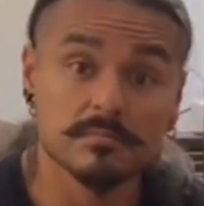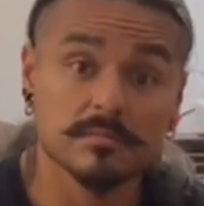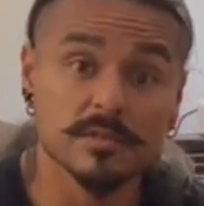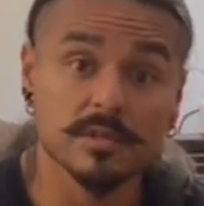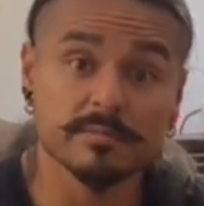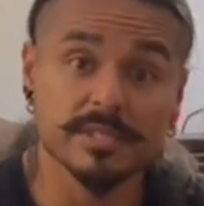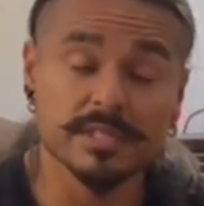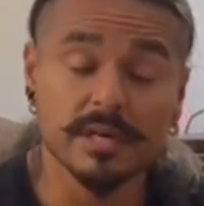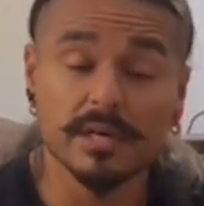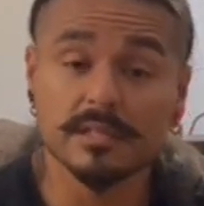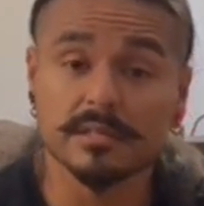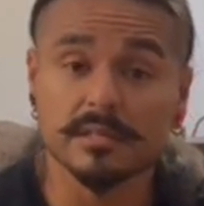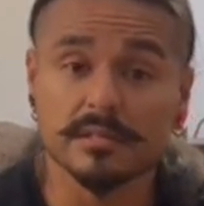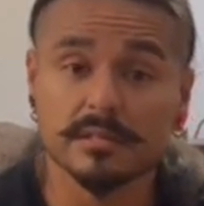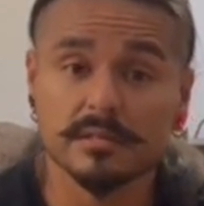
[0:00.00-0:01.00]
The
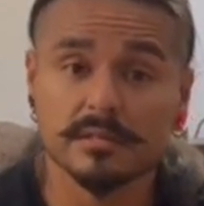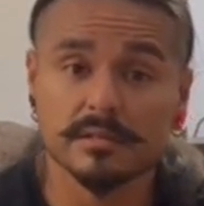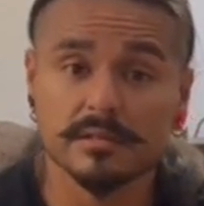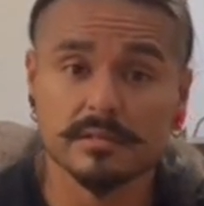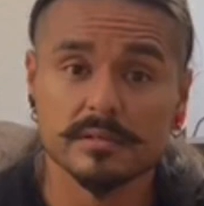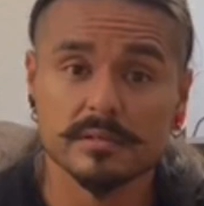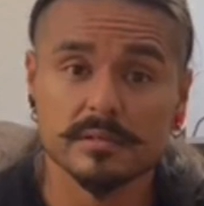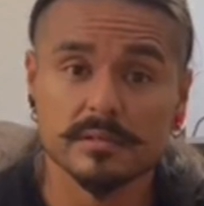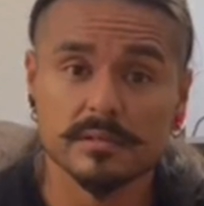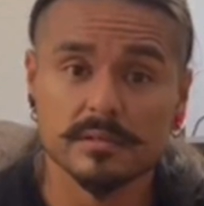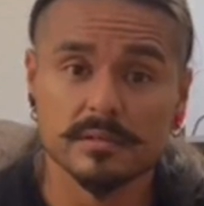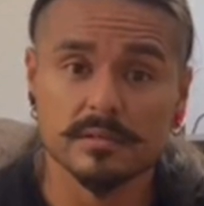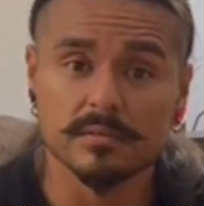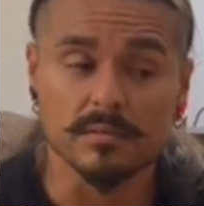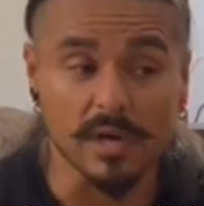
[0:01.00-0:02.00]
mentality.
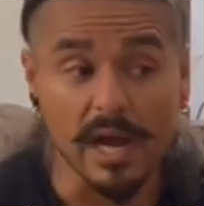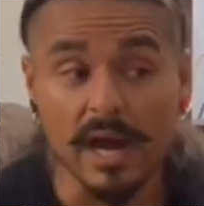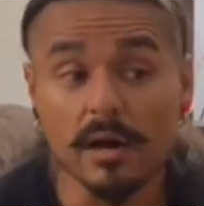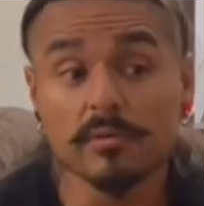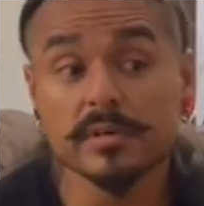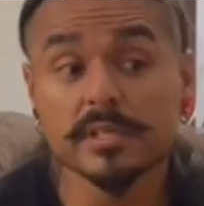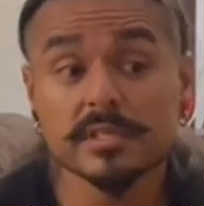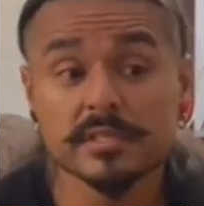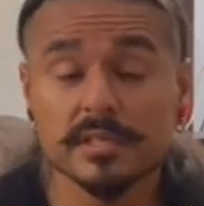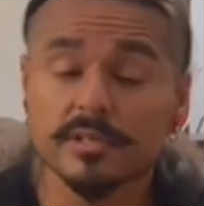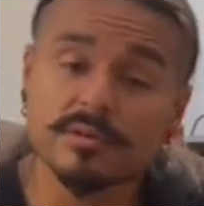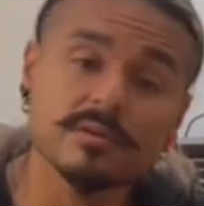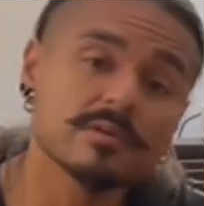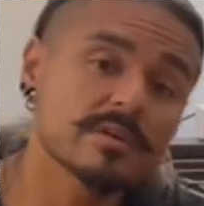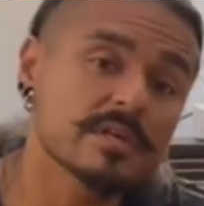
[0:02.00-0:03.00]
How it is that
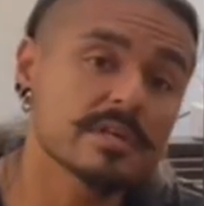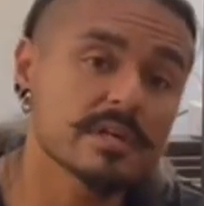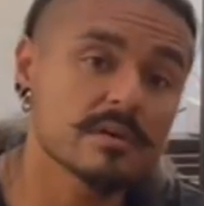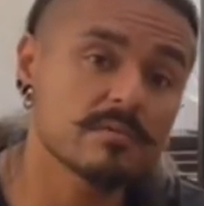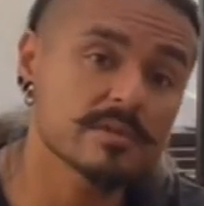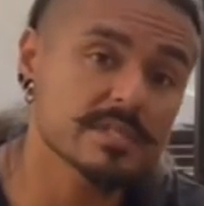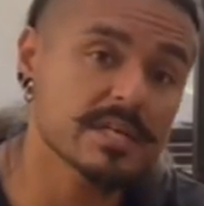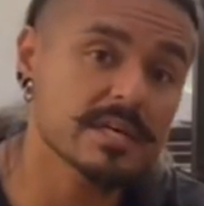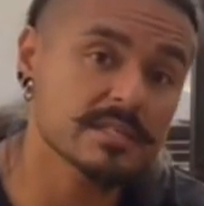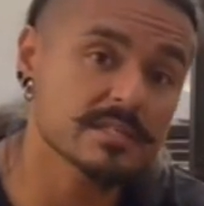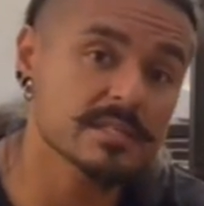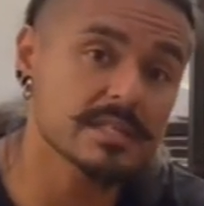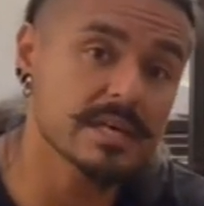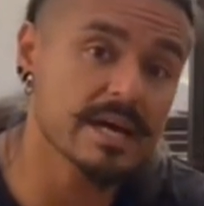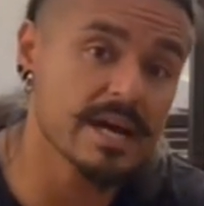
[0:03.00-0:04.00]
you're looking at what's
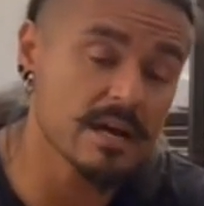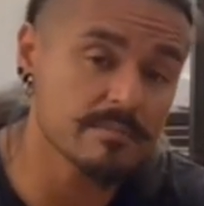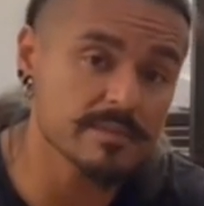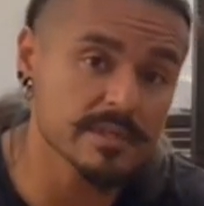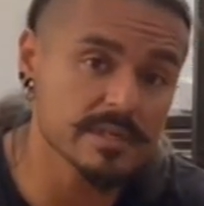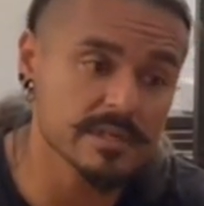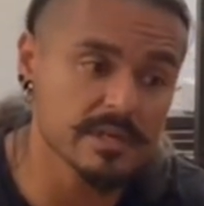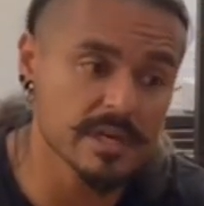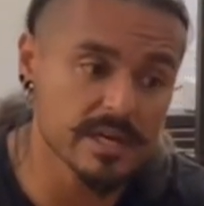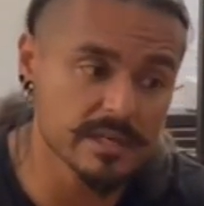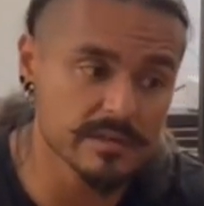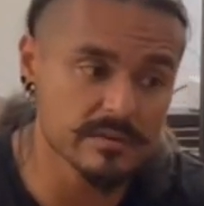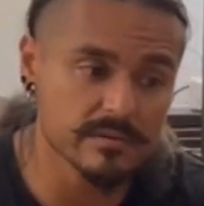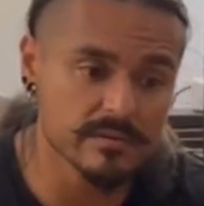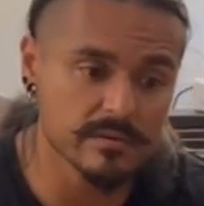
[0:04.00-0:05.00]
actually happening
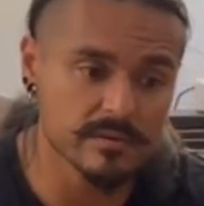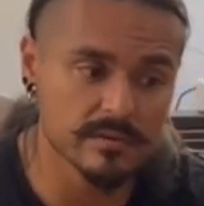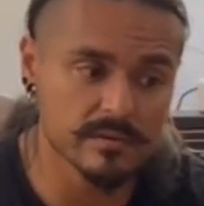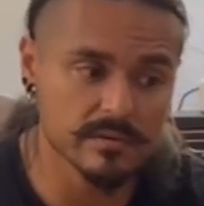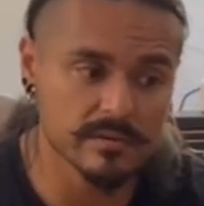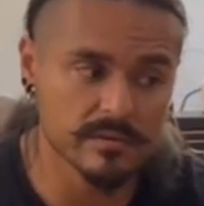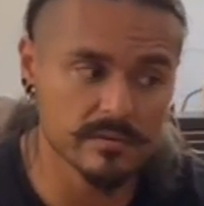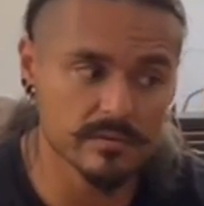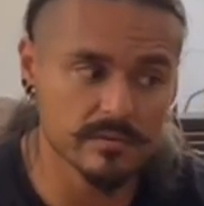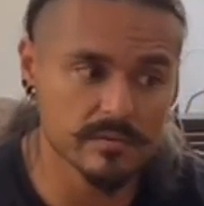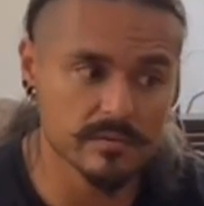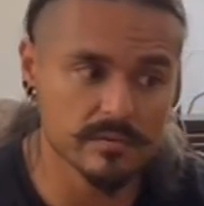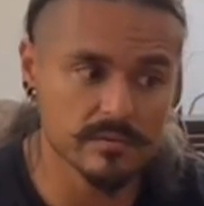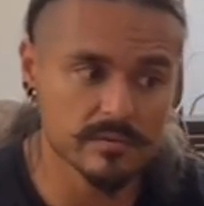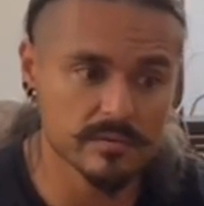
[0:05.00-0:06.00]
and
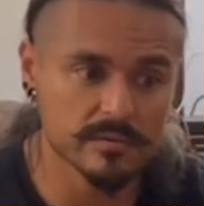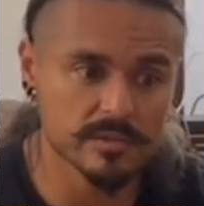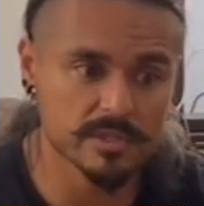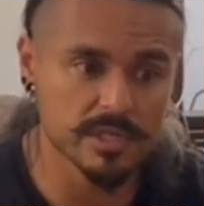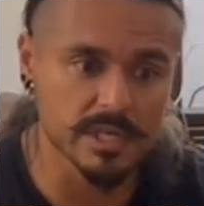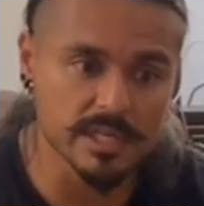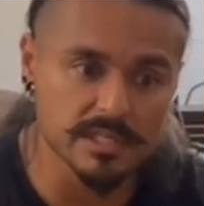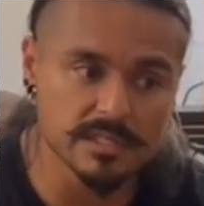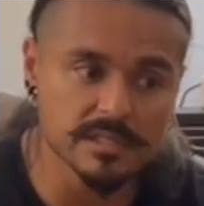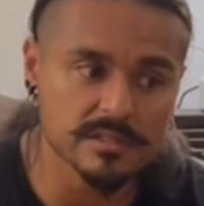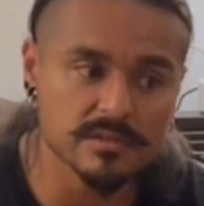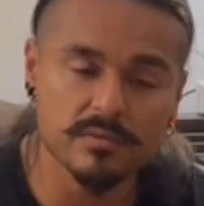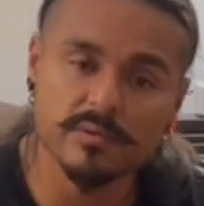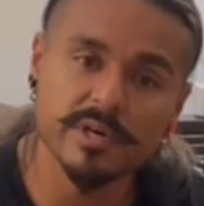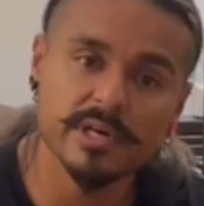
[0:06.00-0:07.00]
changing
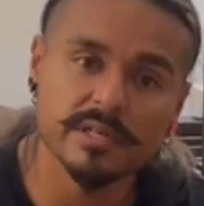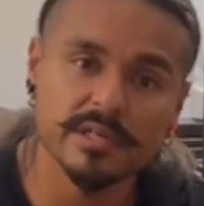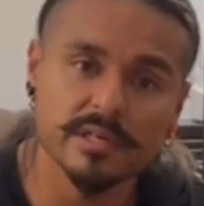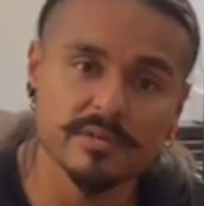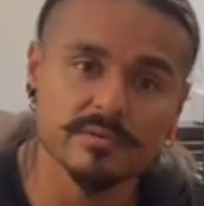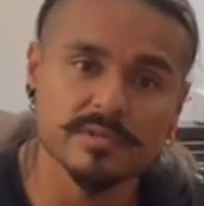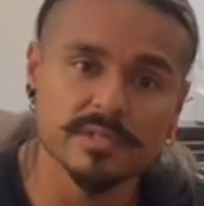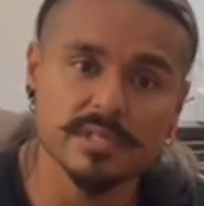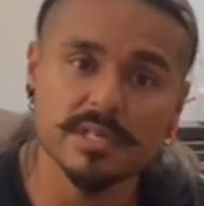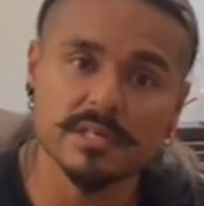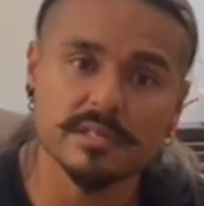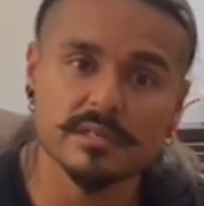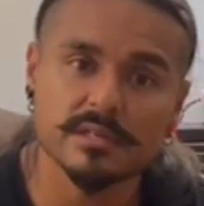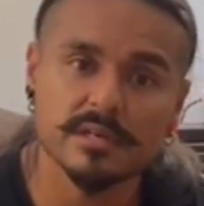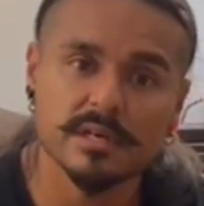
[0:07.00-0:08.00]
the way that you see
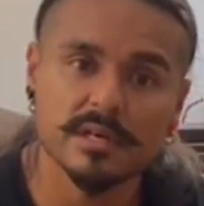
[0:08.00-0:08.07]
it.